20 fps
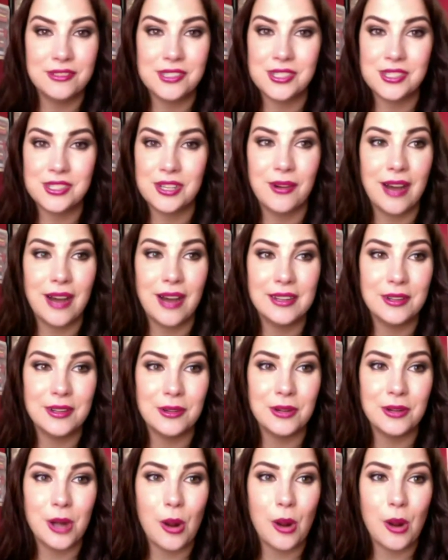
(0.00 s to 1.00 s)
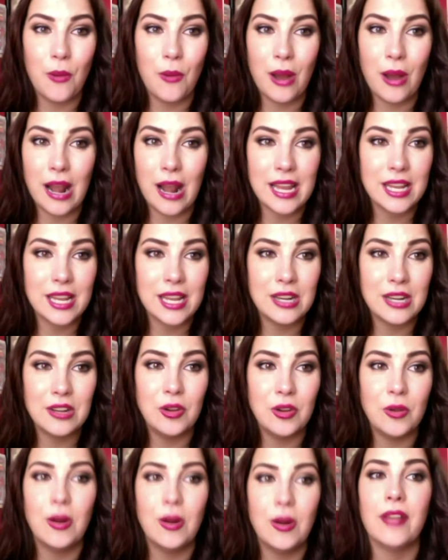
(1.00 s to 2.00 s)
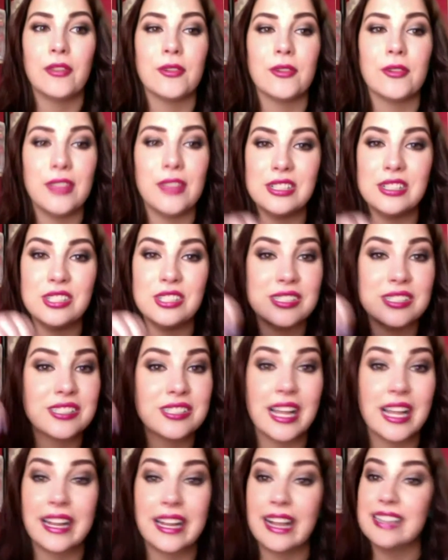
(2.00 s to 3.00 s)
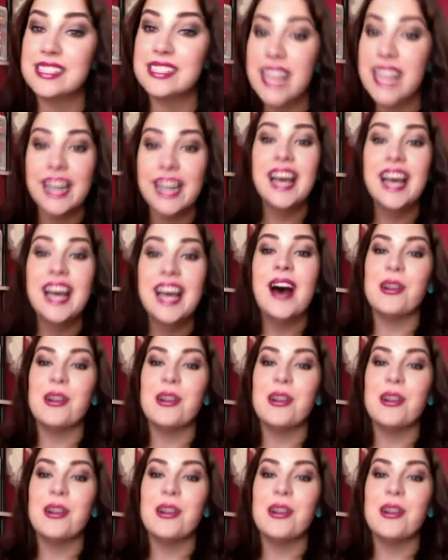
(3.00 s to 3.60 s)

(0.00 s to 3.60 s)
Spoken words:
So I don't know what I can do other than just, like I said,